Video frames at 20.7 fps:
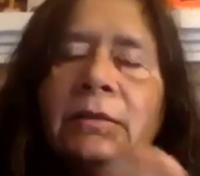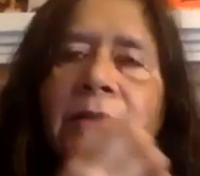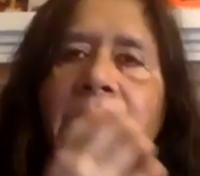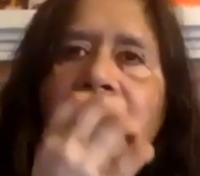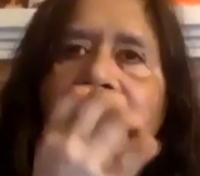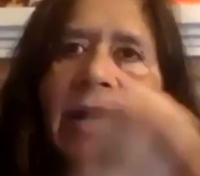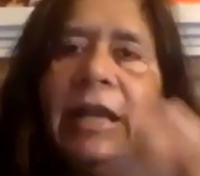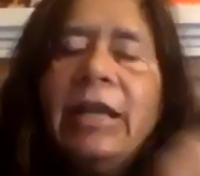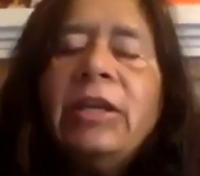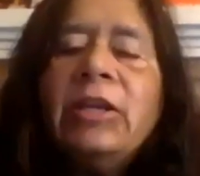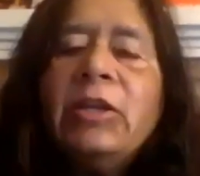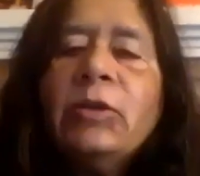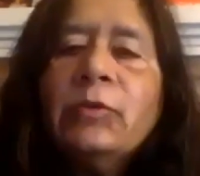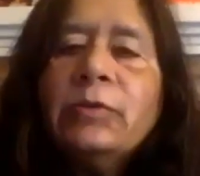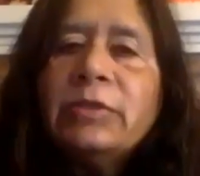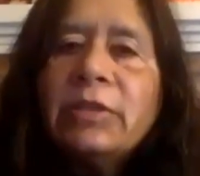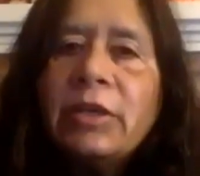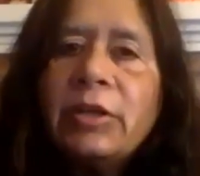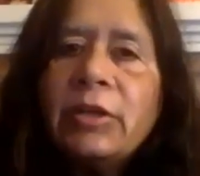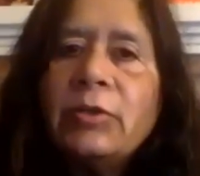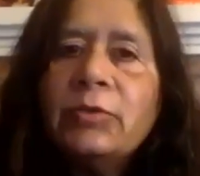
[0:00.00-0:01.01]
end
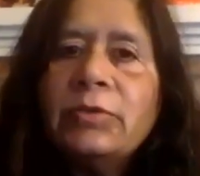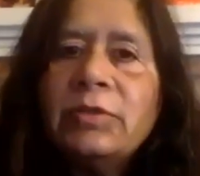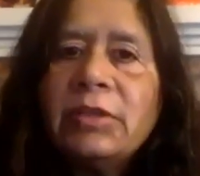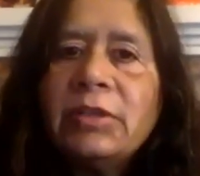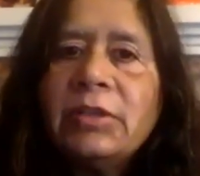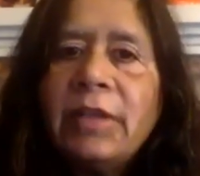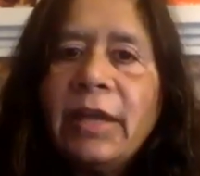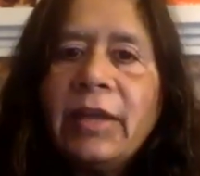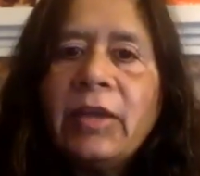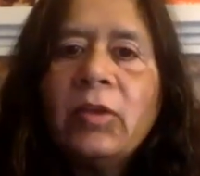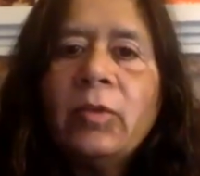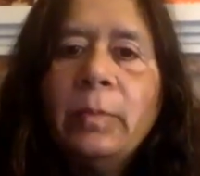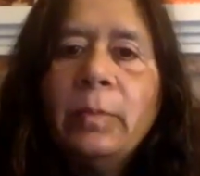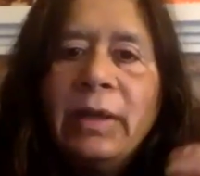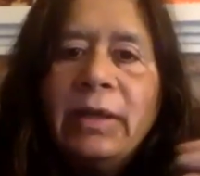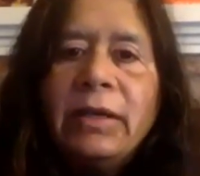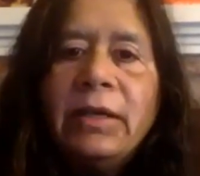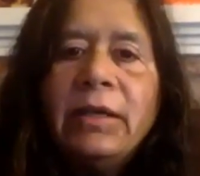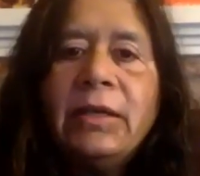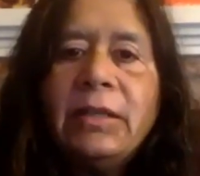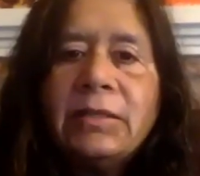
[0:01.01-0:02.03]
user using the
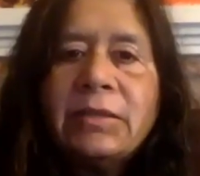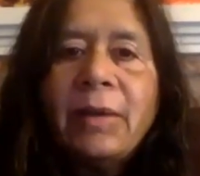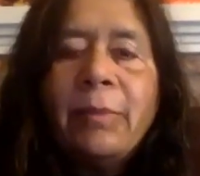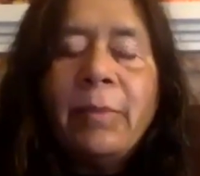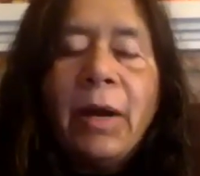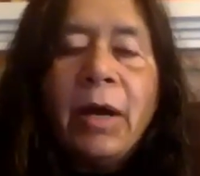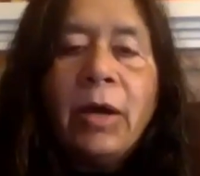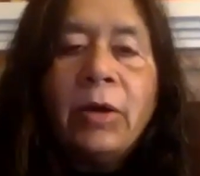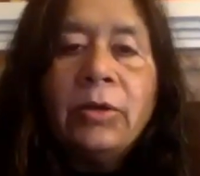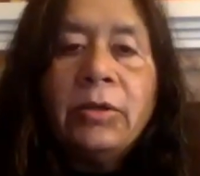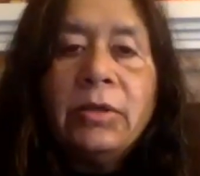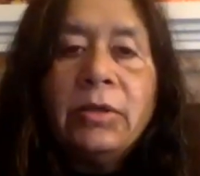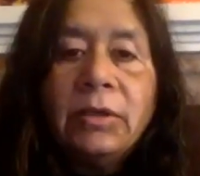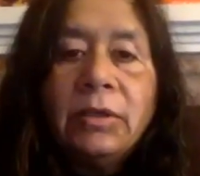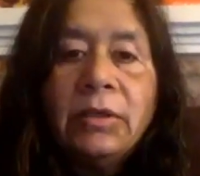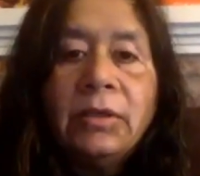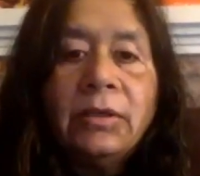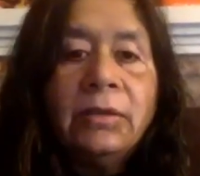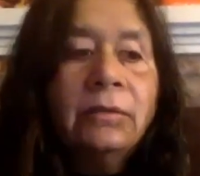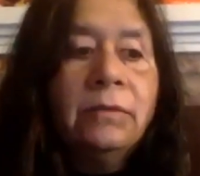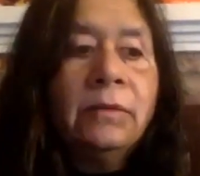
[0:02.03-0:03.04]
equipment. It is about
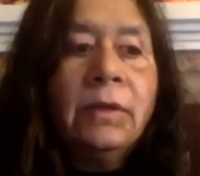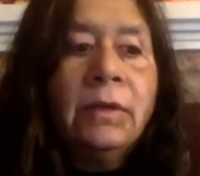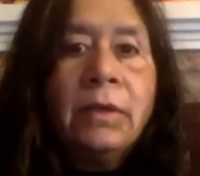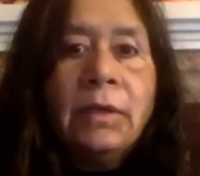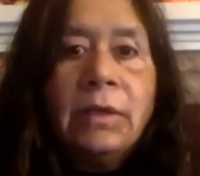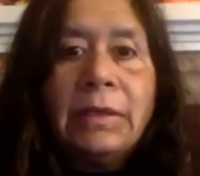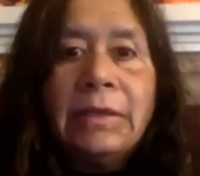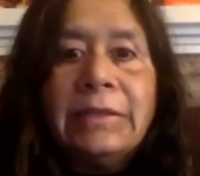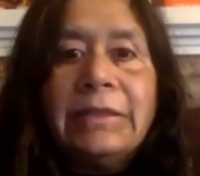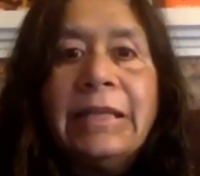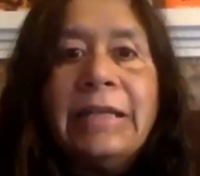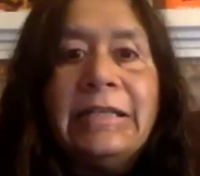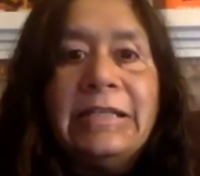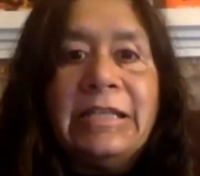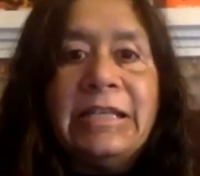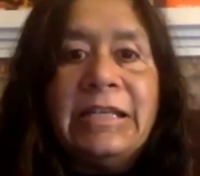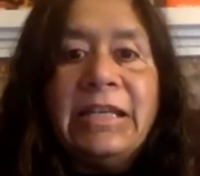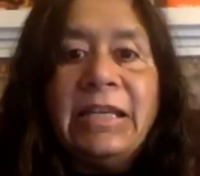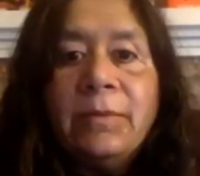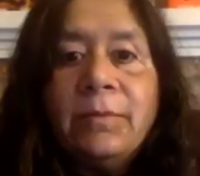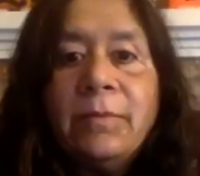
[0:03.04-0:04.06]
the
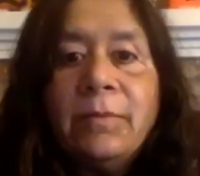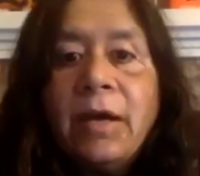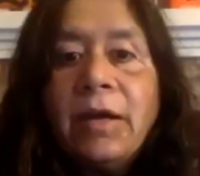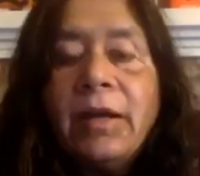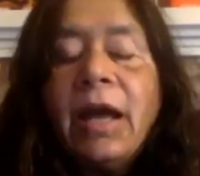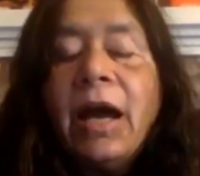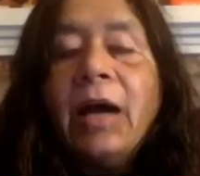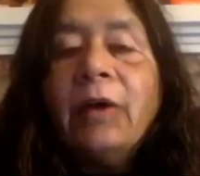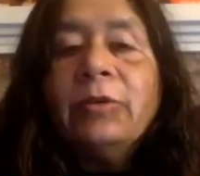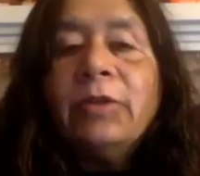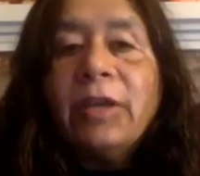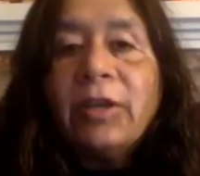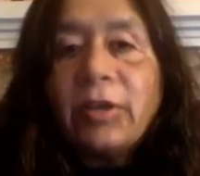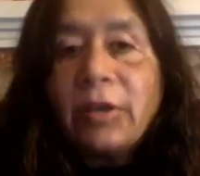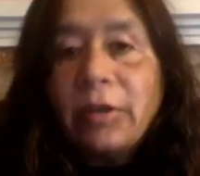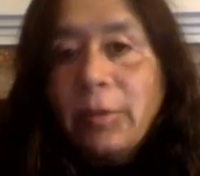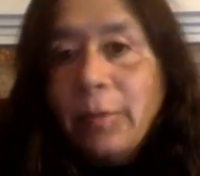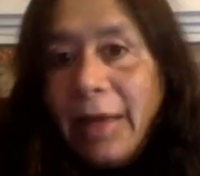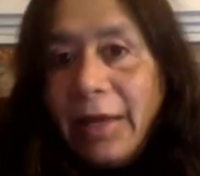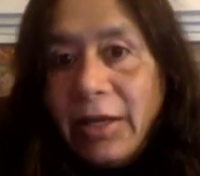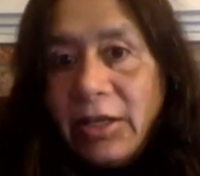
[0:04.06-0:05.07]
team and how they're
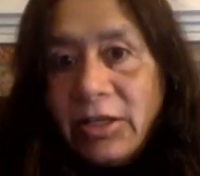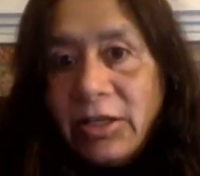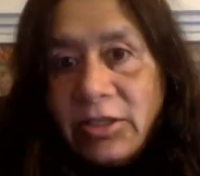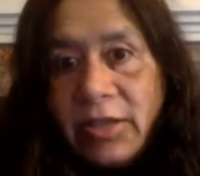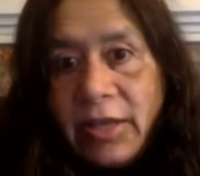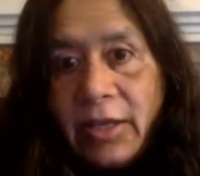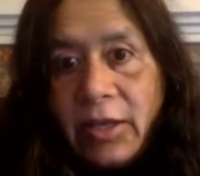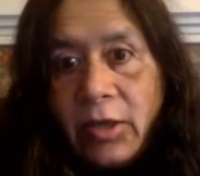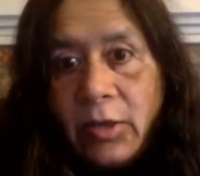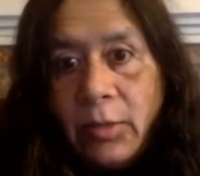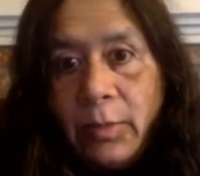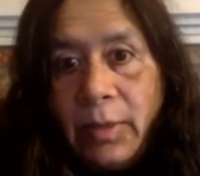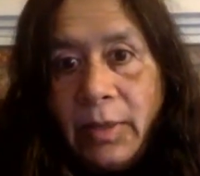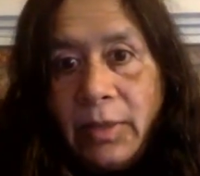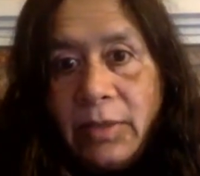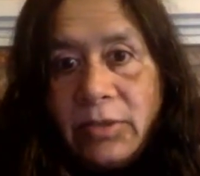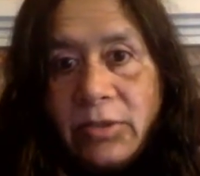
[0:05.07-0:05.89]
going to manage the equipment.